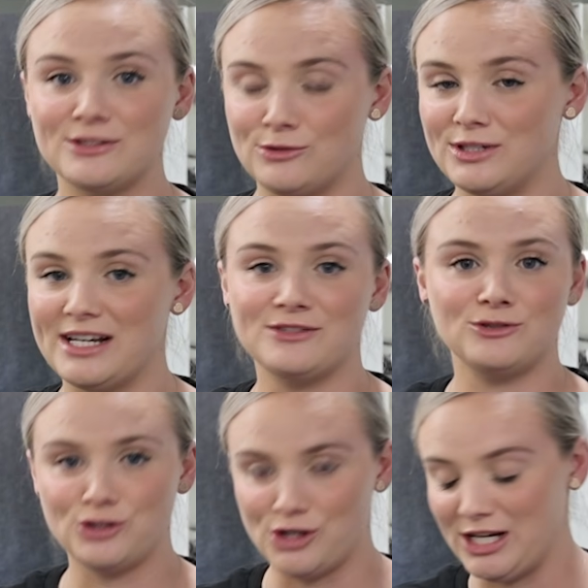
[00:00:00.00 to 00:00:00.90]
sawdust
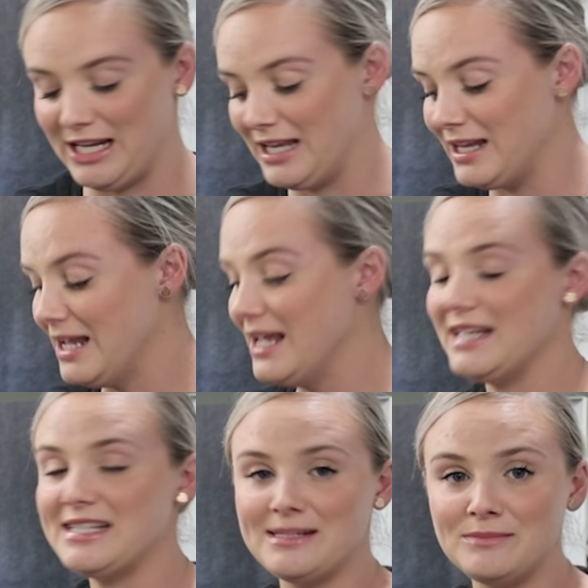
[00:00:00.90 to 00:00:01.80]
or churning it.
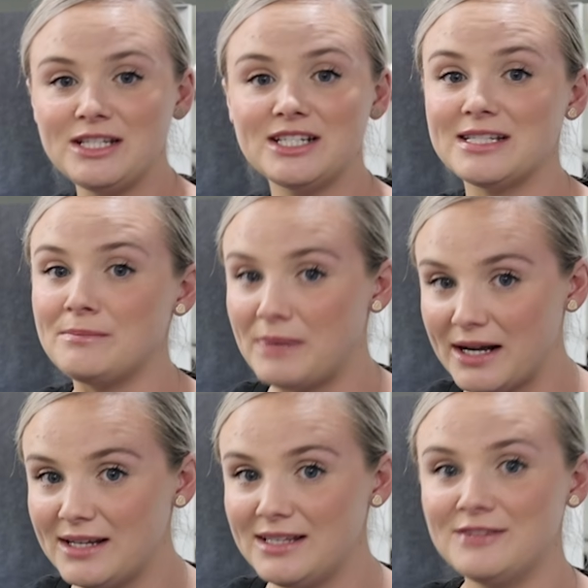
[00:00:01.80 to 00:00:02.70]
It's simply just a
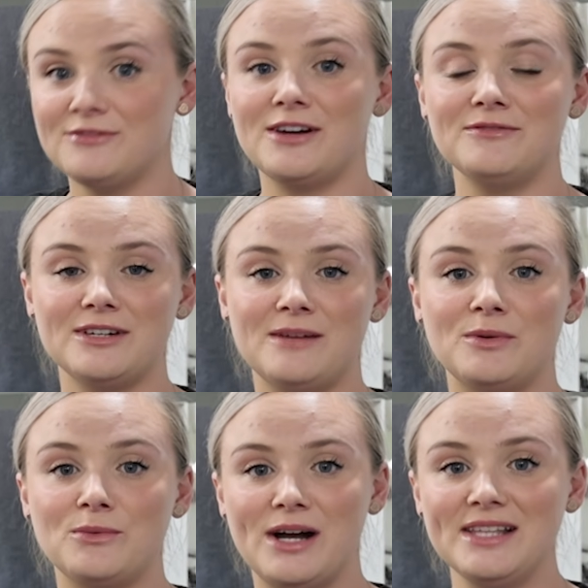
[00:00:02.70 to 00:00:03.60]
bucket in the front for
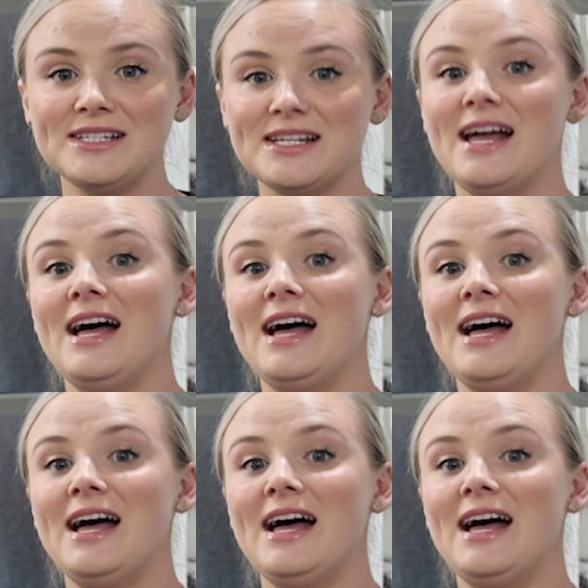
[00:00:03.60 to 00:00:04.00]
number ones,